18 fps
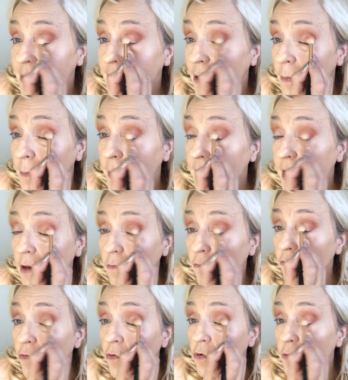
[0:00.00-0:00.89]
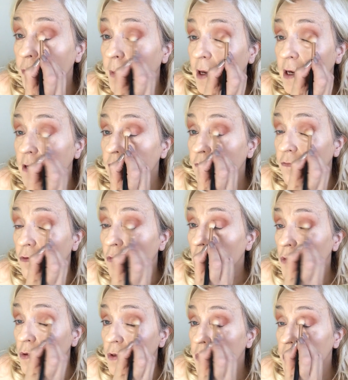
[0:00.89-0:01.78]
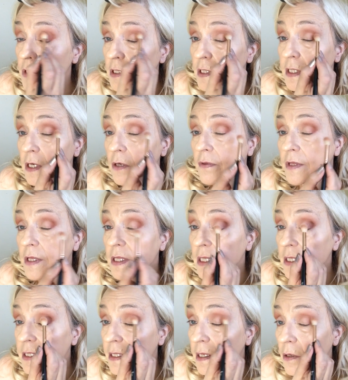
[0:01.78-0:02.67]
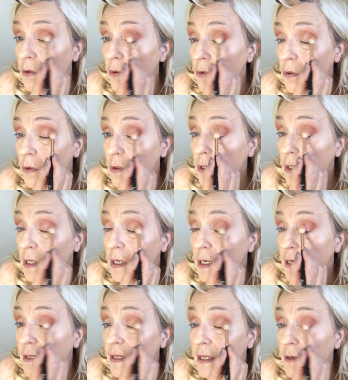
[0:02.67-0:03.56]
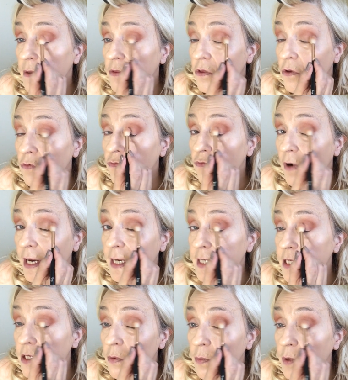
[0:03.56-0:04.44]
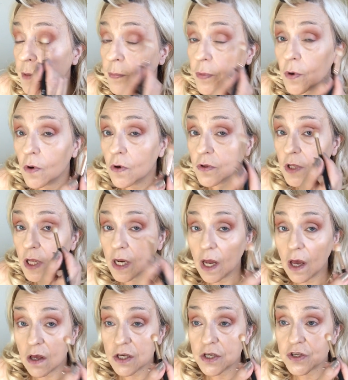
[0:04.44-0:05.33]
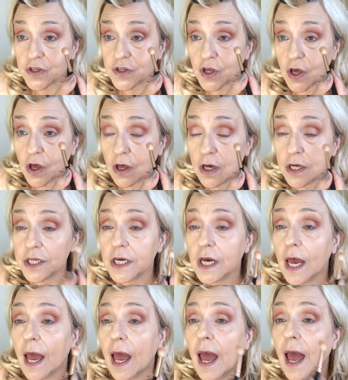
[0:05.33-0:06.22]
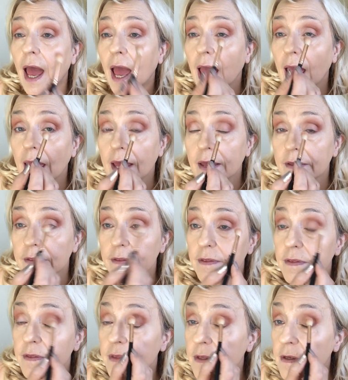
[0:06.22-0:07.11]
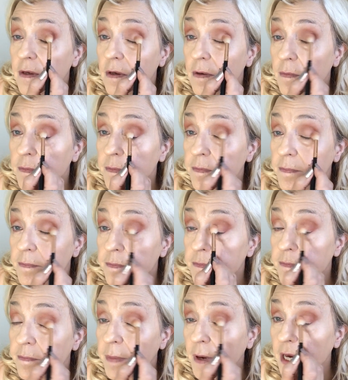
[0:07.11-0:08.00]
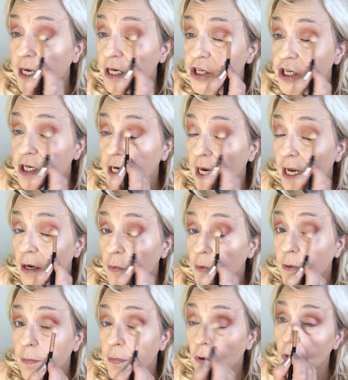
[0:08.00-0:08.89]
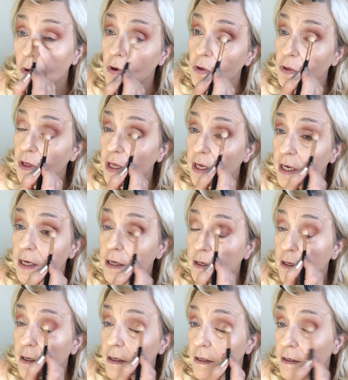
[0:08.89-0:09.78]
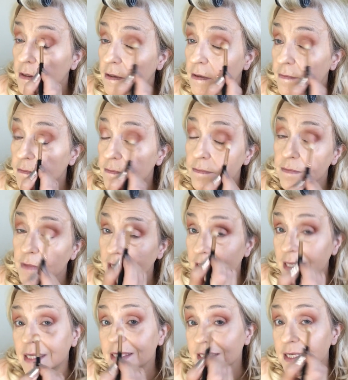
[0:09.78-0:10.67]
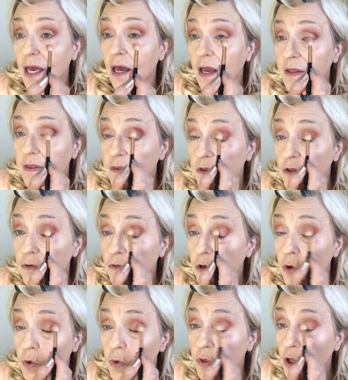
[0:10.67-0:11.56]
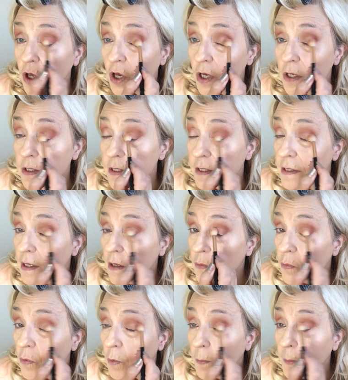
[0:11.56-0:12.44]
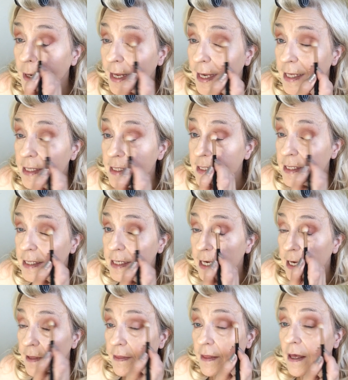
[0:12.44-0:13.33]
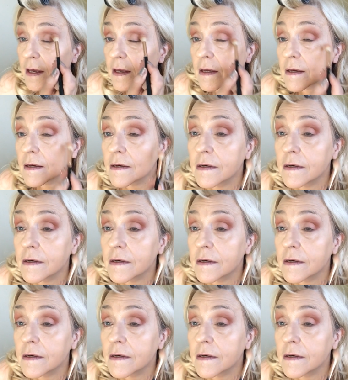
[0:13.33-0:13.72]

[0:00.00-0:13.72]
Go back and forth, so that there's no, the rust that we put on the last third and the beige colour we put on the inside two thirds will blend together.